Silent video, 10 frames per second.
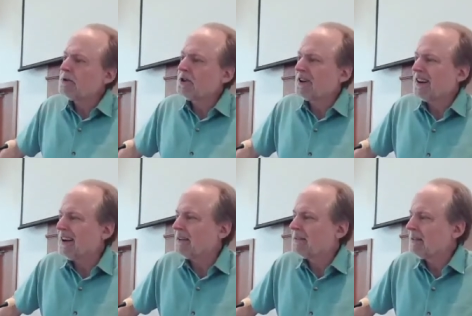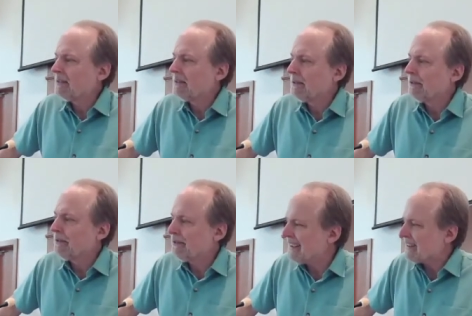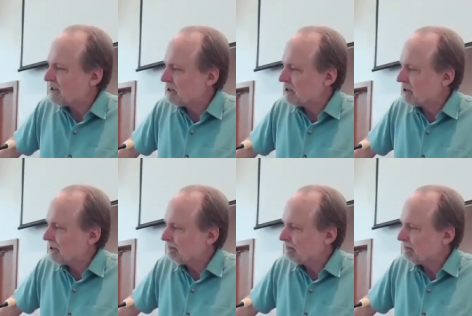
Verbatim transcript: John this.